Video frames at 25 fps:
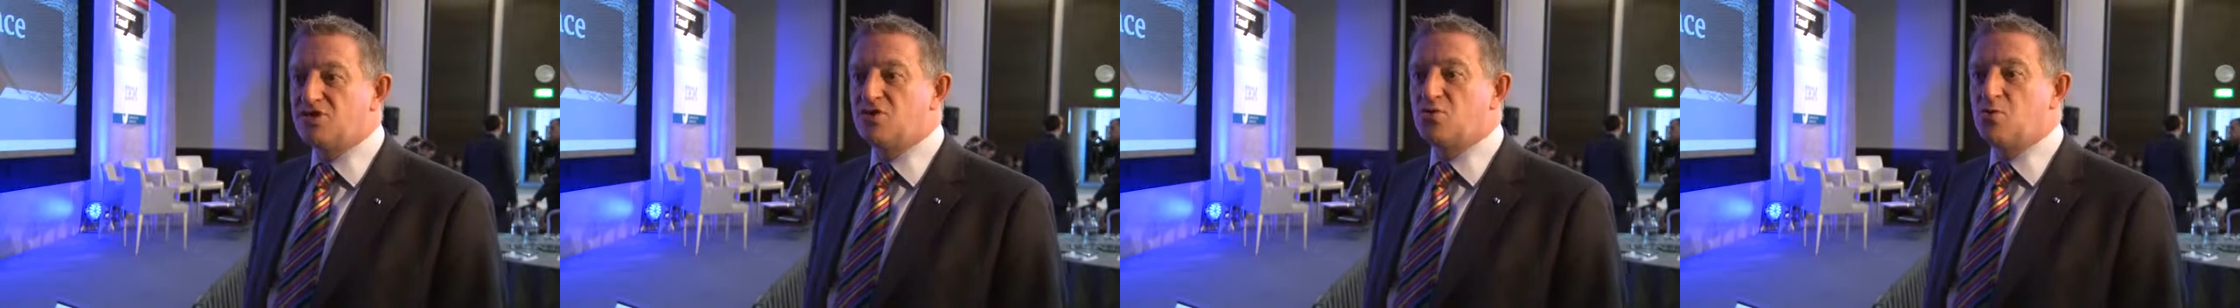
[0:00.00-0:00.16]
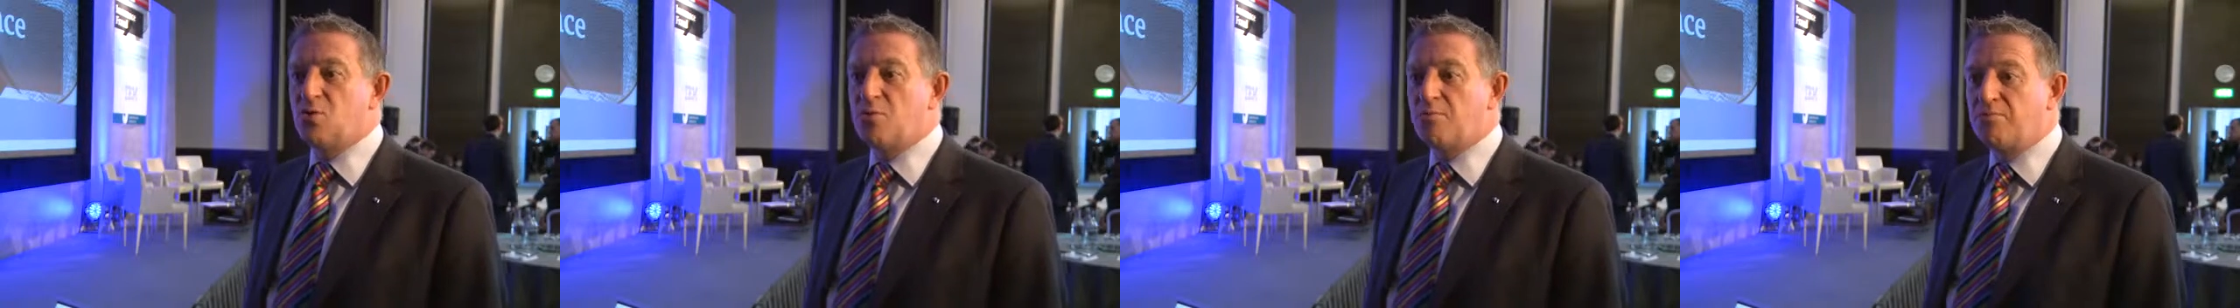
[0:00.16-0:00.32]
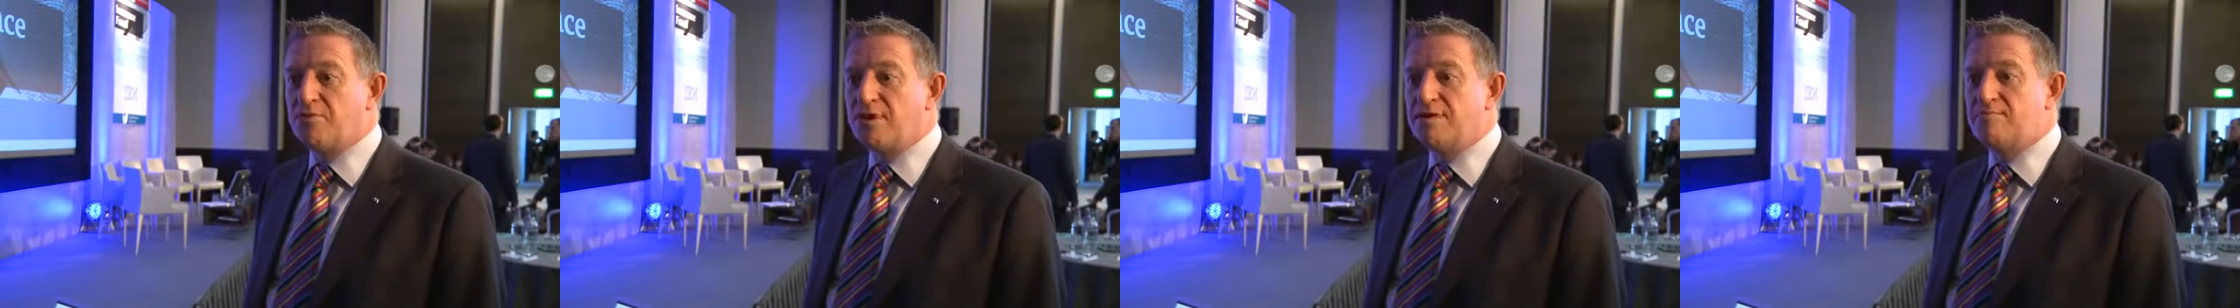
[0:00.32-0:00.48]
to
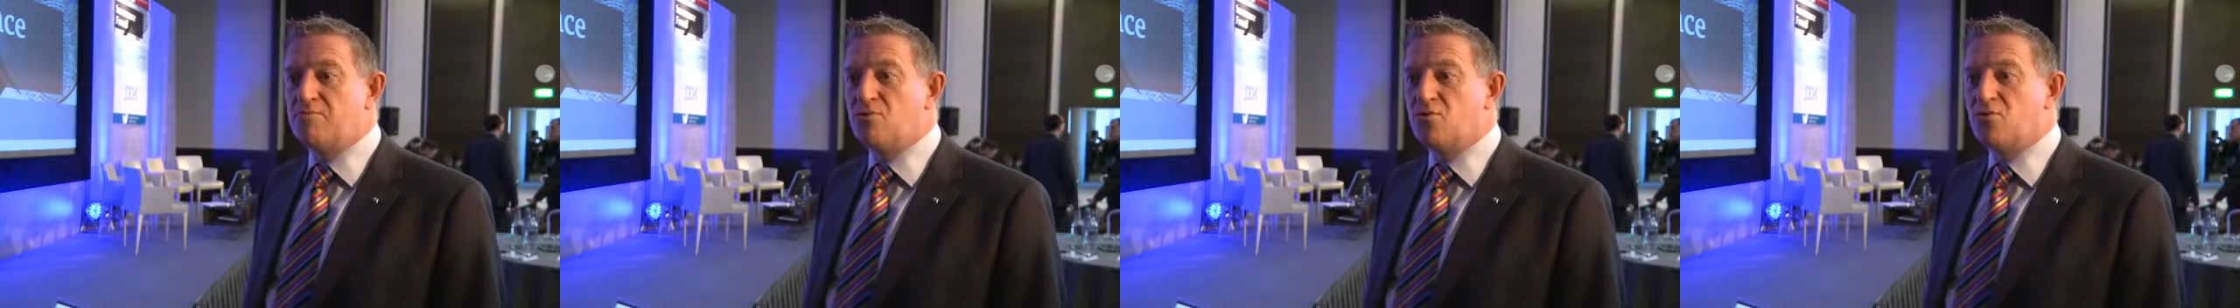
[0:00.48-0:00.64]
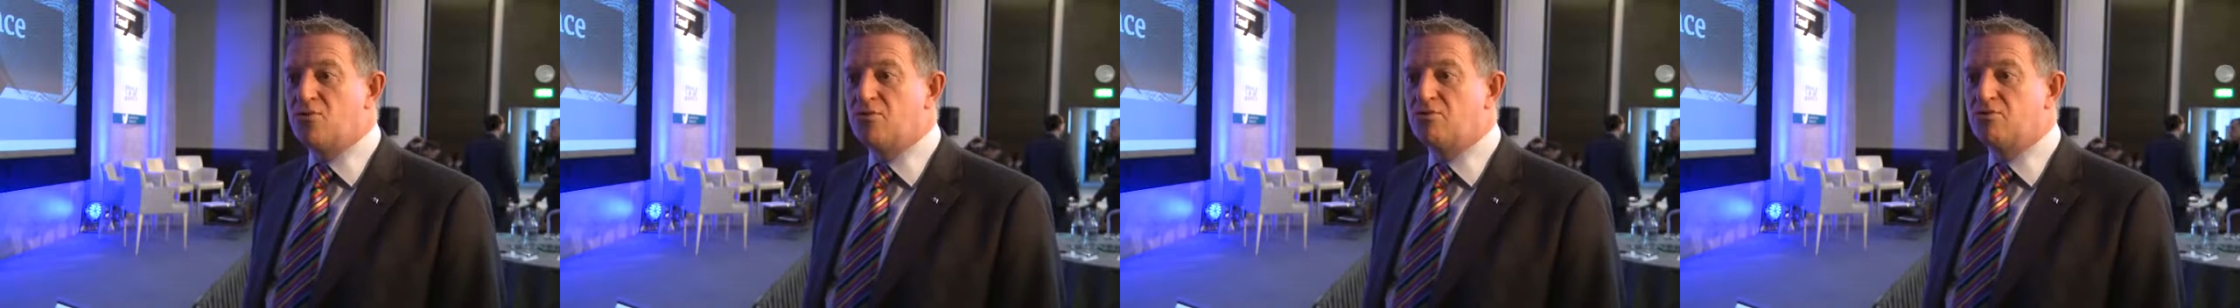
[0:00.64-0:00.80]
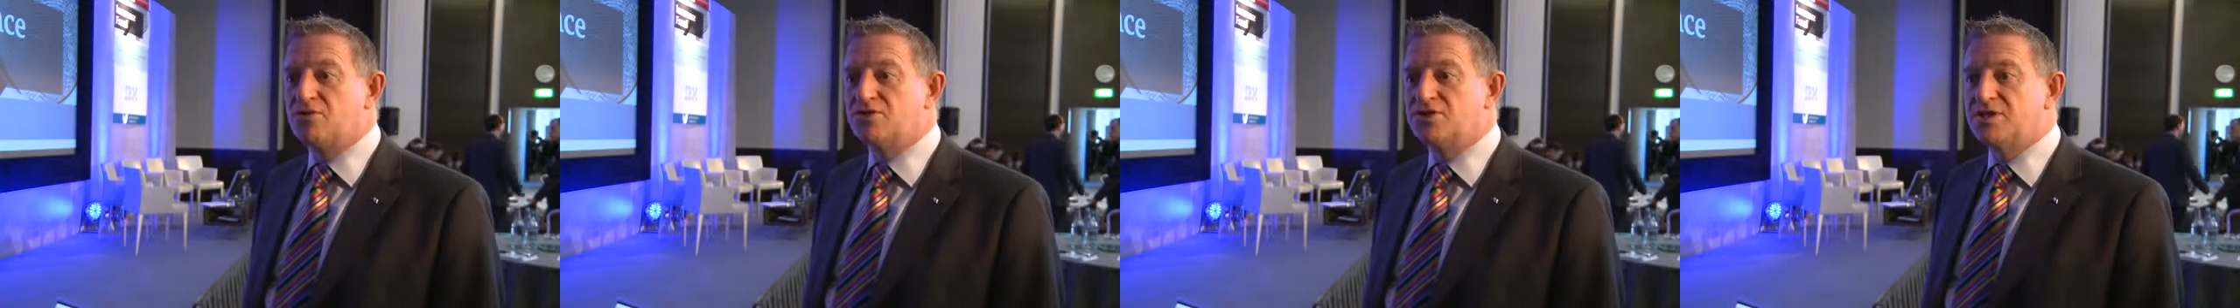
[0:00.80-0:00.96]
cooperate
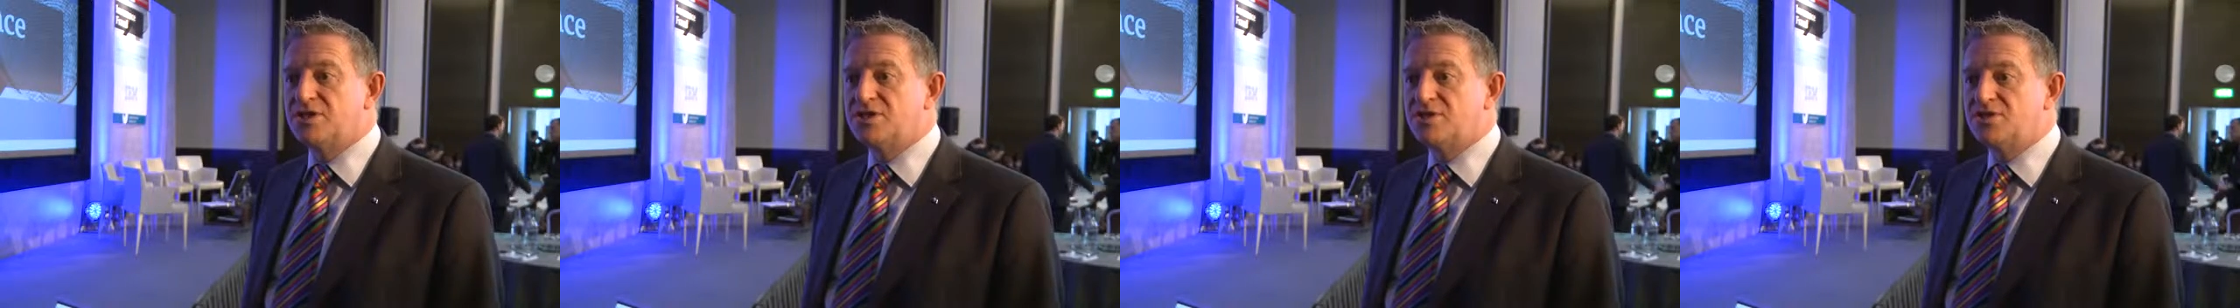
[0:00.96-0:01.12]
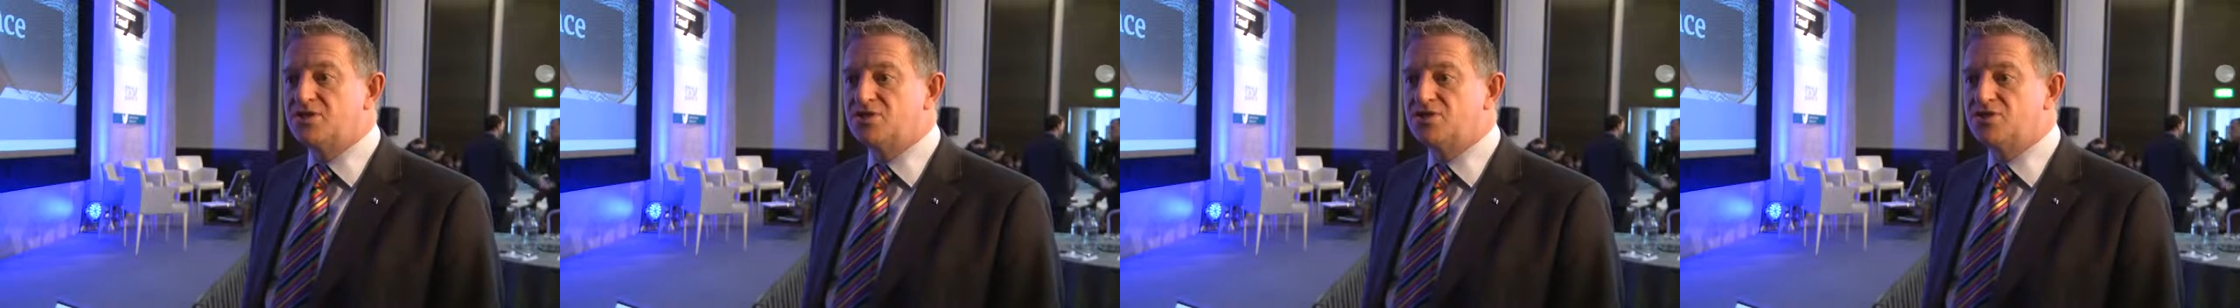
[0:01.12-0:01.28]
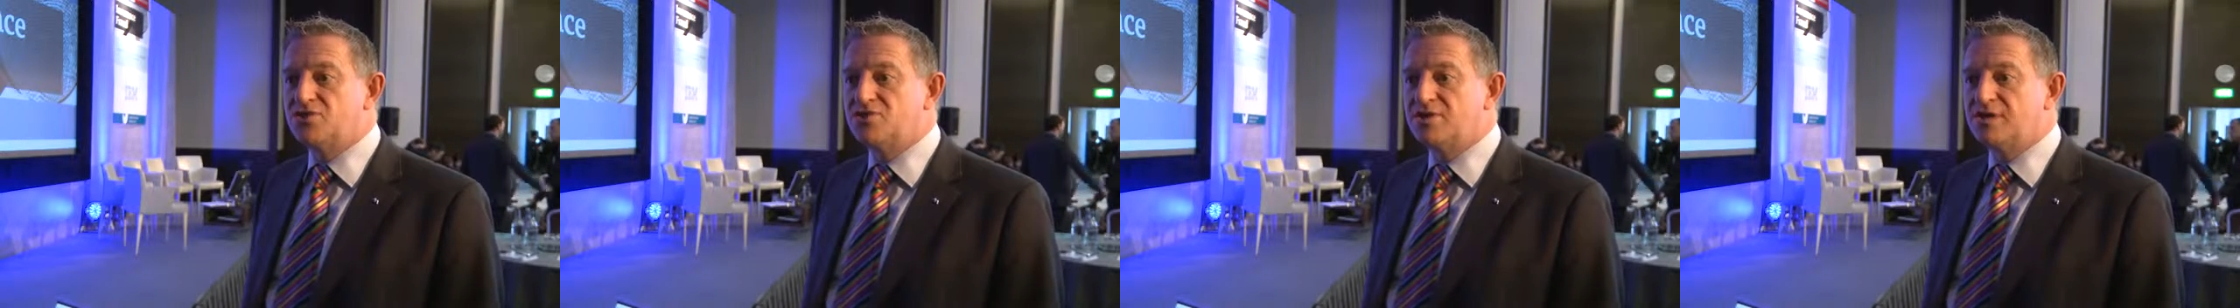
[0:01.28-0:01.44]
more across the
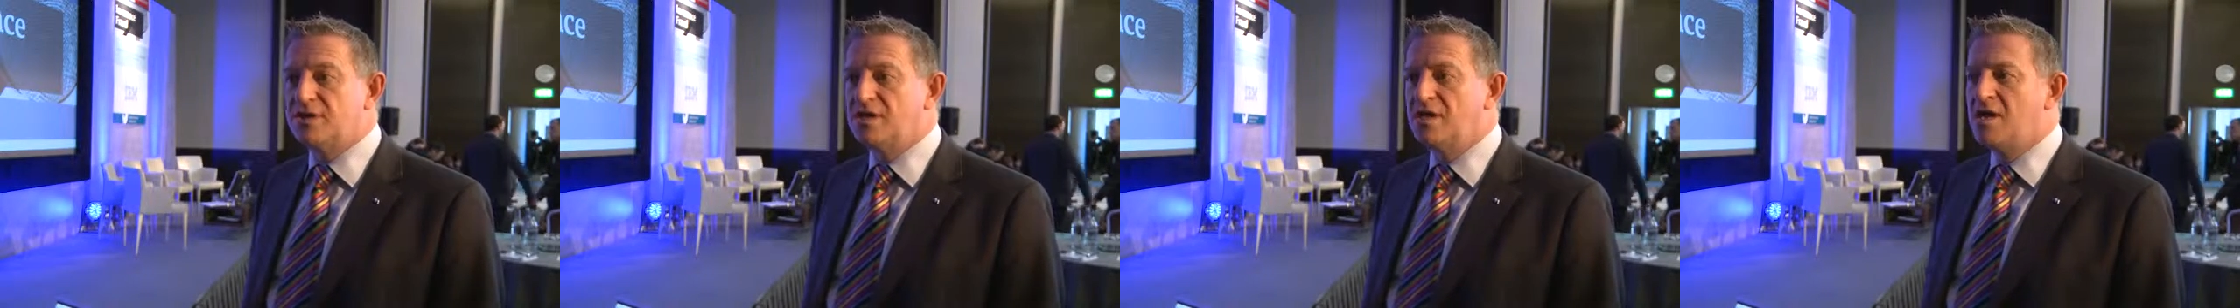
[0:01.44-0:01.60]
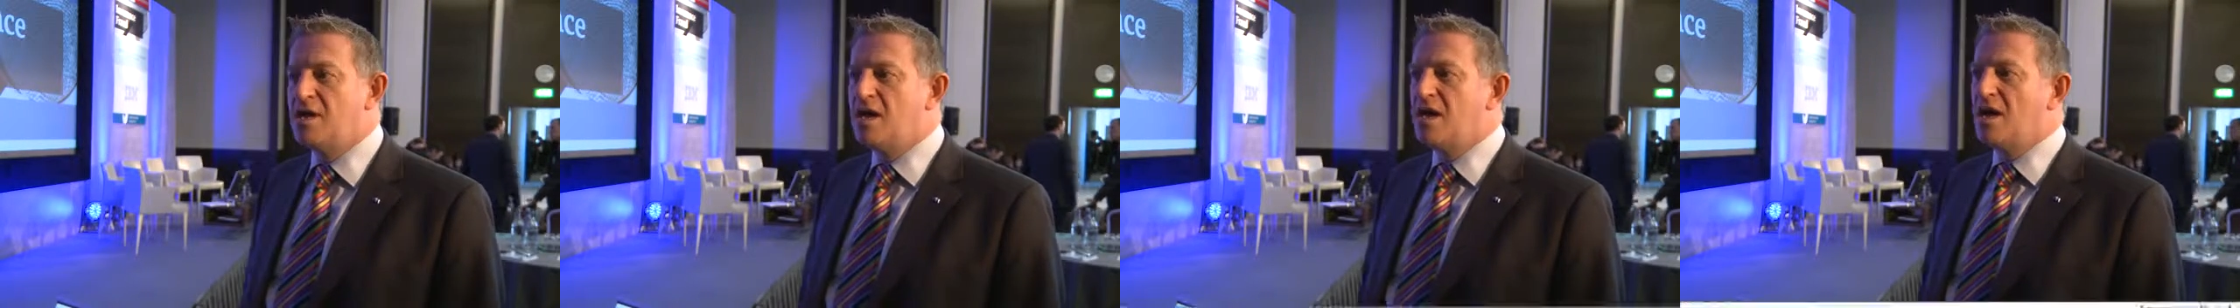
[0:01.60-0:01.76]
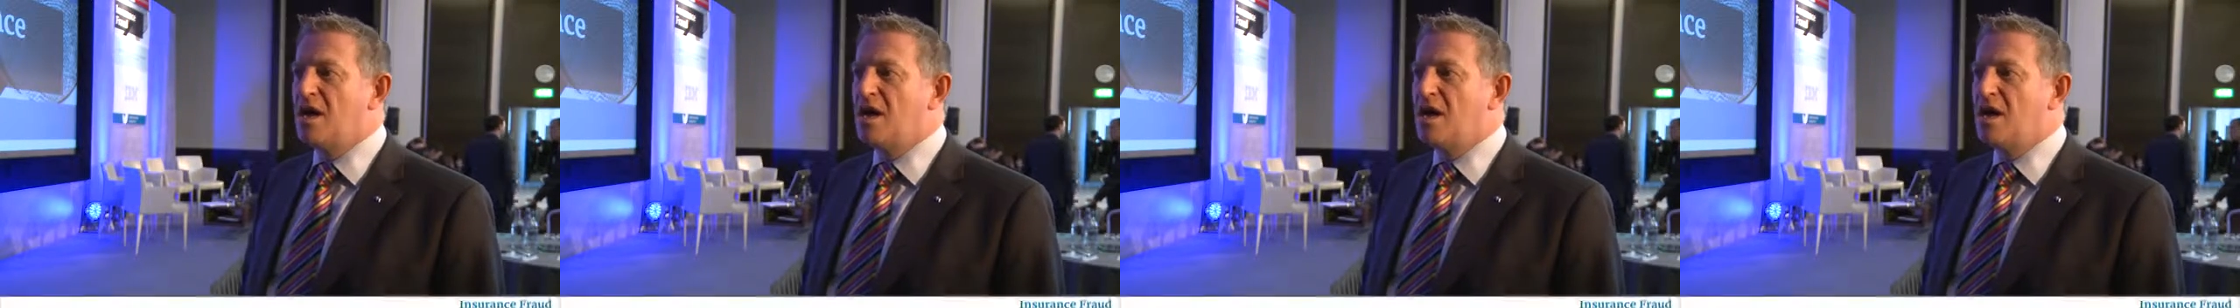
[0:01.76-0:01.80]
industry.